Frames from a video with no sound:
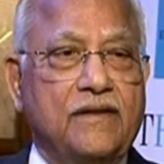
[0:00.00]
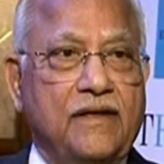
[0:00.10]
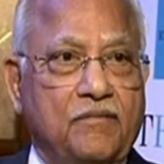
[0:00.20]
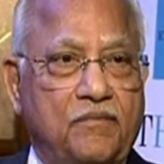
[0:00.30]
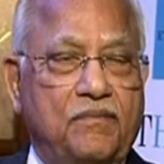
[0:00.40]

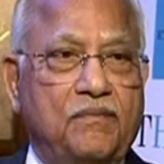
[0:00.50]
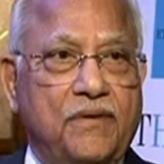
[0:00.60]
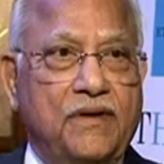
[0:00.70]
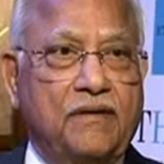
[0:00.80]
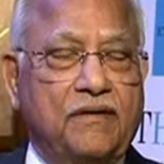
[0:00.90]
the
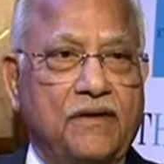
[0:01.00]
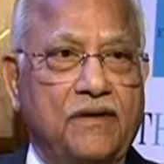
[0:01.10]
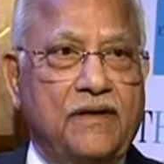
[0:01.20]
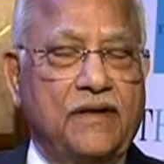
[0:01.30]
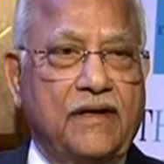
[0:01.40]

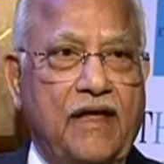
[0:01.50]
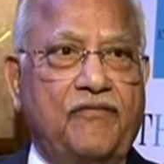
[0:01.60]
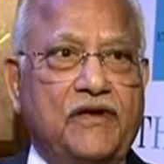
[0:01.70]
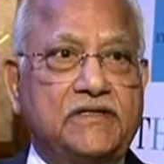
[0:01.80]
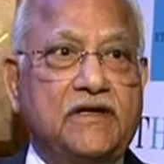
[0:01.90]

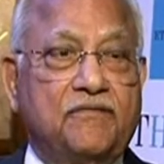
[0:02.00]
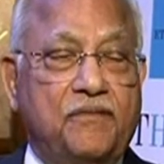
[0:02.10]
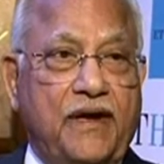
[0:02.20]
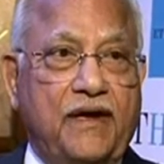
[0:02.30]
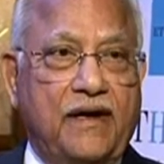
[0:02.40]
definition of
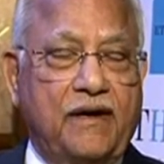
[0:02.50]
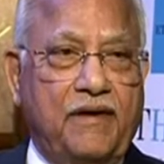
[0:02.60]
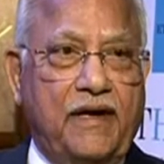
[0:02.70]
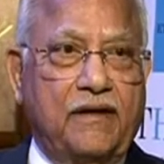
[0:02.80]
brain death.